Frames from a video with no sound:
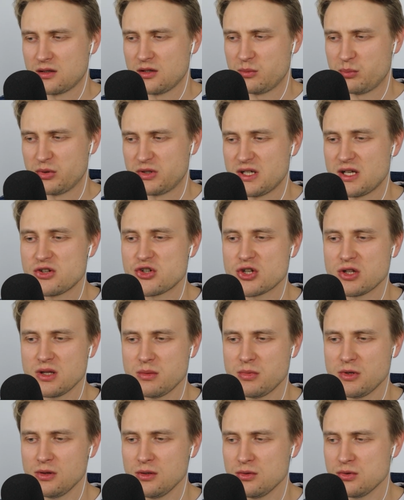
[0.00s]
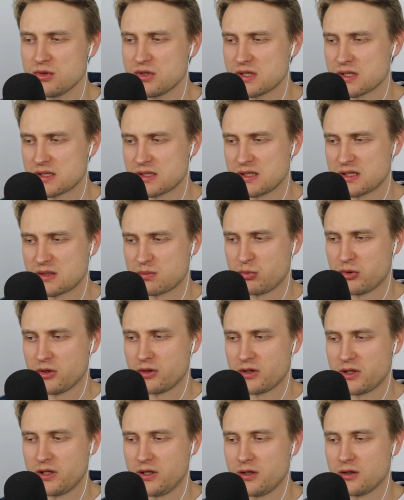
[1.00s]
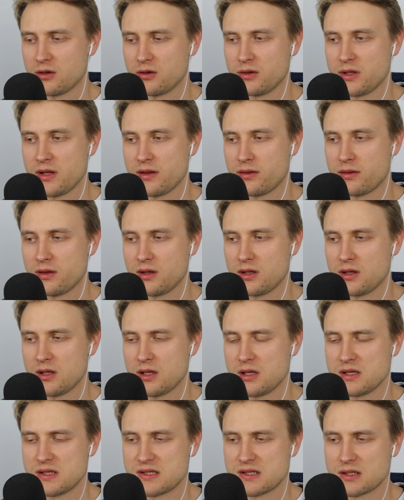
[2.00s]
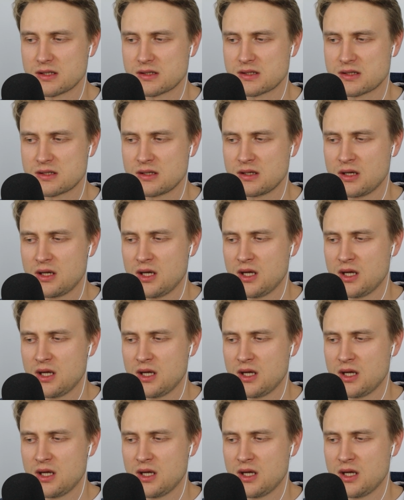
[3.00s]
could potentially be loose is this pawn here on a6,